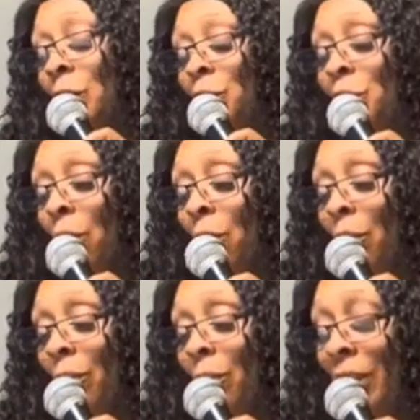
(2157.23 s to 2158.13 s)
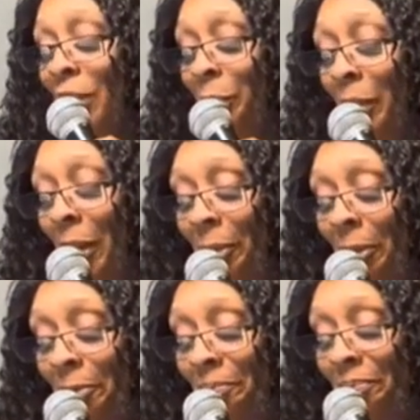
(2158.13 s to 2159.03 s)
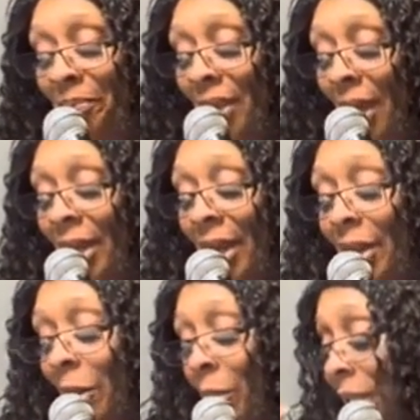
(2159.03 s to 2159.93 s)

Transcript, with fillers: So these people, and then there was